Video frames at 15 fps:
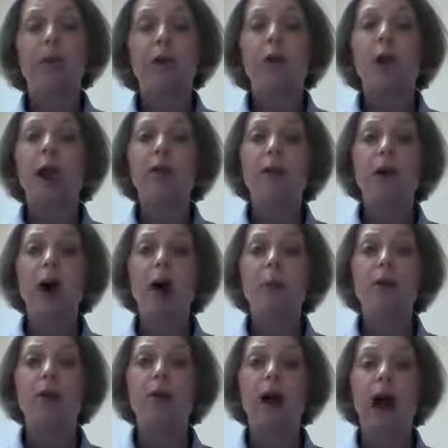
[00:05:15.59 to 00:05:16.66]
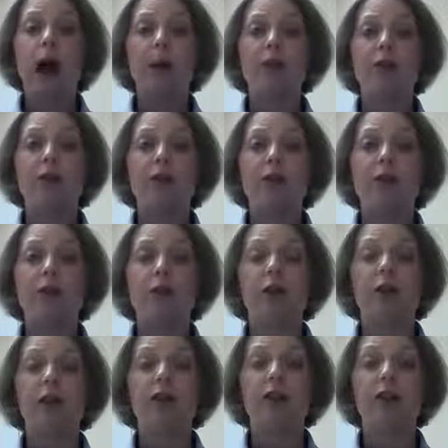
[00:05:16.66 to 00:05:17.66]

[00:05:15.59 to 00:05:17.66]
you have a couple of options. You could